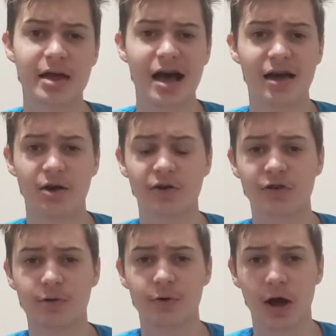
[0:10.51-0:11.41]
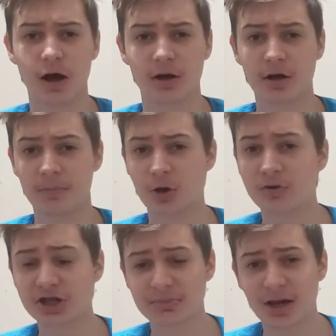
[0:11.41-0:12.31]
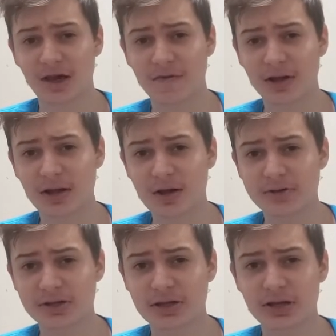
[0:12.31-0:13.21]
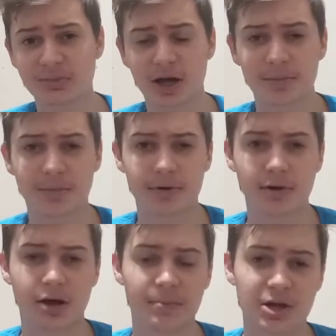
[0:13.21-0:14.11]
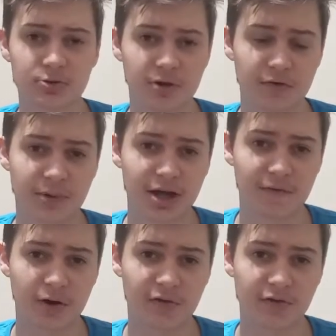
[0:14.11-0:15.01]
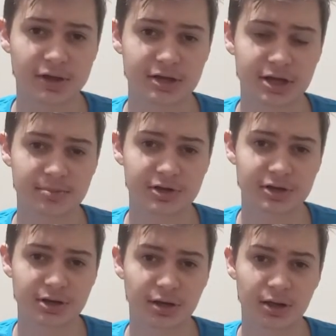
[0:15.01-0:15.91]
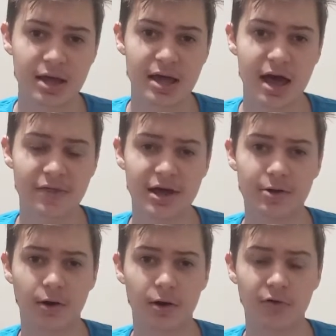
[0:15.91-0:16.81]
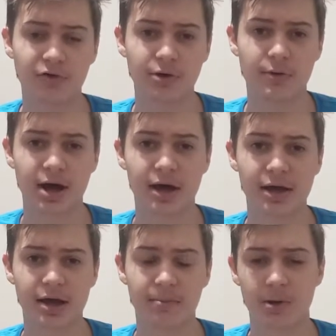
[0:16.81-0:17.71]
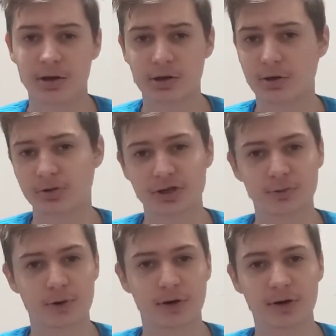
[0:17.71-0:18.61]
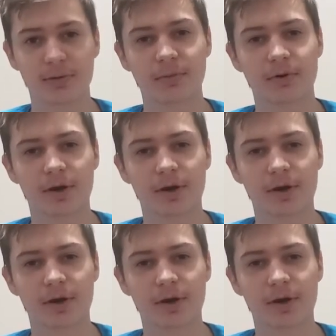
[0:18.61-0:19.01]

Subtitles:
I also am coaching my FLL team. I'm a mentor of my FRC team still. And then also I am, just work.